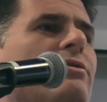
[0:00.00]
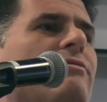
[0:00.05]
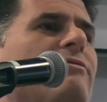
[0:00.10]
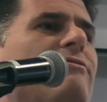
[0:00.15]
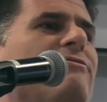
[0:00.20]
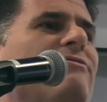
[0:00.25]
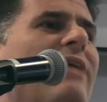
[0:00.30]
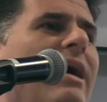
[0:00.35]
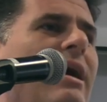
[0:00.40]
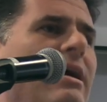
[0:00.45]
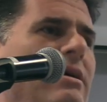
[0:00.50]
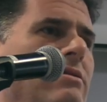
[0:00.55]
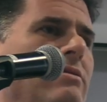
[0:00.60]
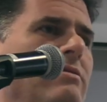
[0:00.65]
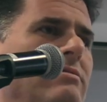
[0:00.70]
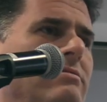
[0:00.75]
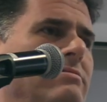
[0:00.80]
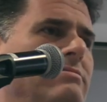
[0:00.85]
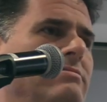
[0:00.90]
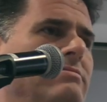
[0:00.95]
fire.
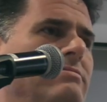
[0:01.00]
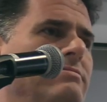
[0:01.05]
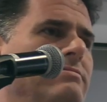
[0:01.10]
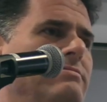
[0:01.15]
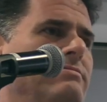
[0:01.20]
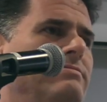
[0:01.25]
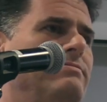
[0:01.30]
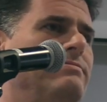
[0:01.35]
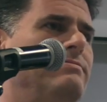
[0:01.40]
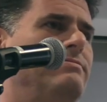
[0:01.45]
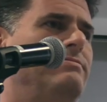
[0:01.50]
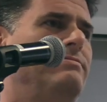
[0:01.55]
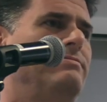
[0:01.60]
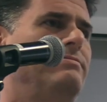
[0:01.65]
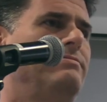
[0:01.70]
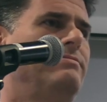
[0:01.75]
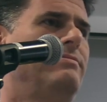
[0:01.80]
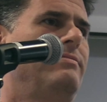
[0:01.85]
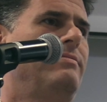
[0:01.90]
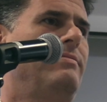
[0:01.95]

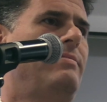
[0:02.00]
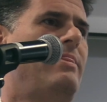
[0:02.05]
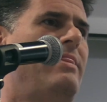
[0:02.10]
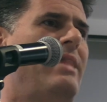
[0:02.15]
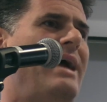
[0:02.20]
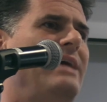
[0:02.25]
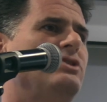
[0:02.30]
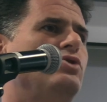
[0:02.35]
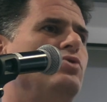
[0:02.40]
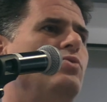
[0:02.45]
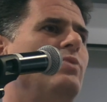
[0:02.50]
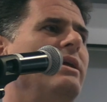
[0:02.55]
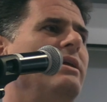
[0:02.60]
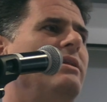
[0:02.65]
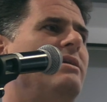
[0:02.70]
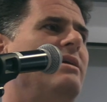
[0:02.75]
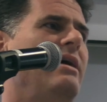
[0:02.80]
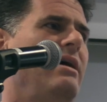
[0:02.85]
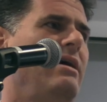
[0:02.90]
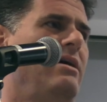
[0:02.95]
That's when
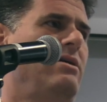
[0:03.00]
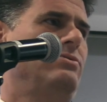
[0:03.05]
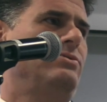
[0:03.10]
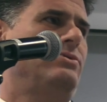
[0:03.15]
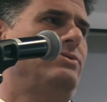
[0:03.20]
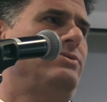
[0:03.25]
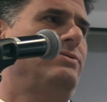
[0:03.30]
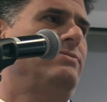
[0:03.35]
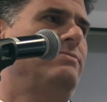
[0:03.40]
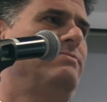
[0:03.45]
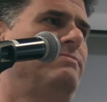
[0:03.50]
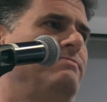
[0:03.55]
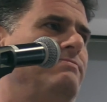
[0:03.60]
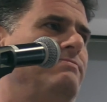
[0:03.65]
it counts.